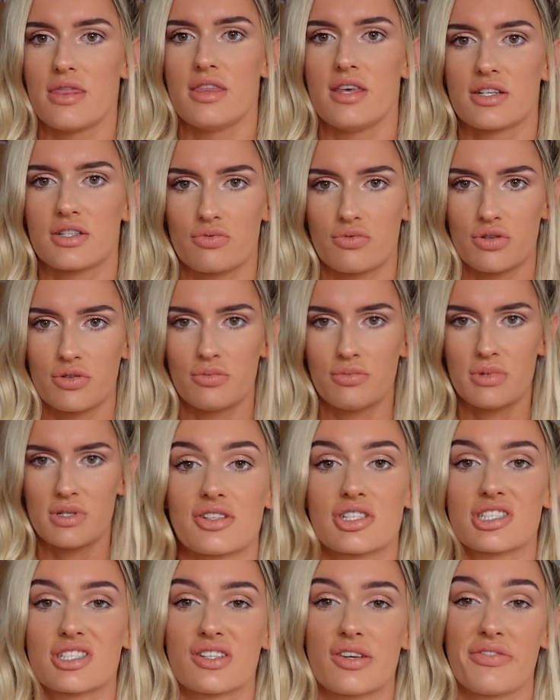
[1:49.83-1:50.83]
This room
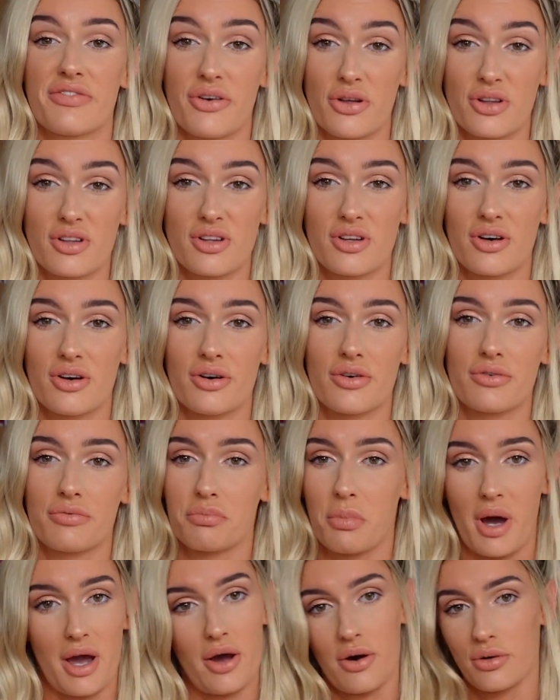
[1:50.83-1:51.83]
is just full of
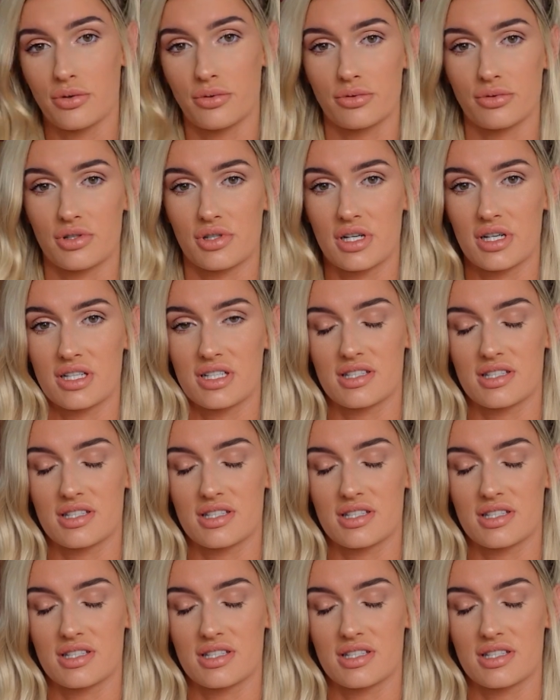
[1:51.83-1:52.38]
my old